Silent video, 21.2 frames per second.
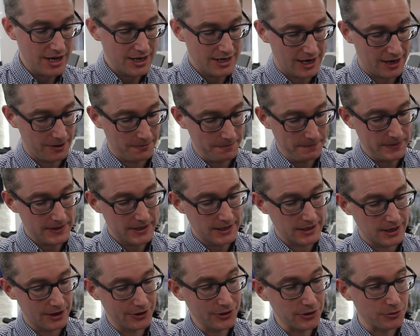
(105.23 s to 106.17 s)
Now,
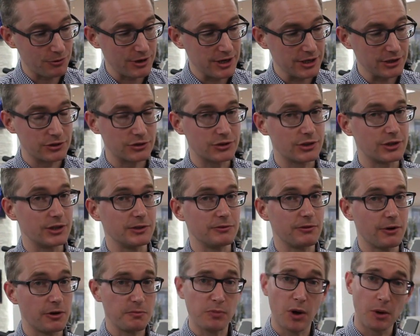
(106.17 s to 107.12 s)
the other reason that it's
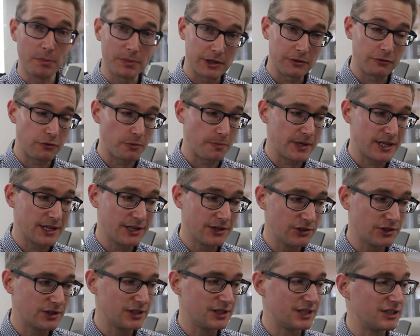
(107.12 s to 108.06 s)
very popular for
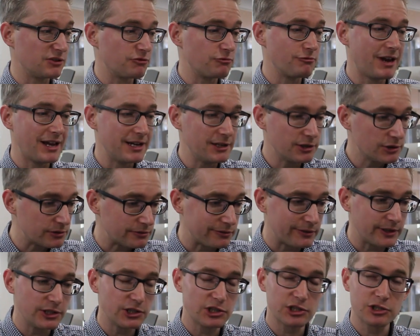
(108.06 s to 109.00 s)
beginners is it's
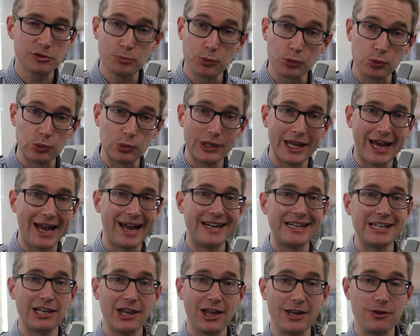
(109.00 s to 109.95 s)
relatively small
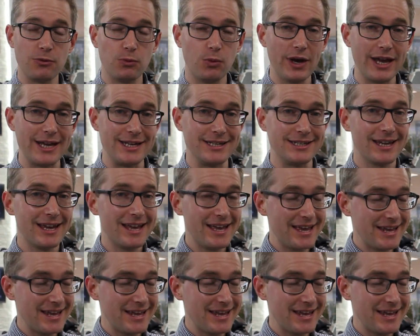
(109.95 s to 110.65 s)
and lightweight.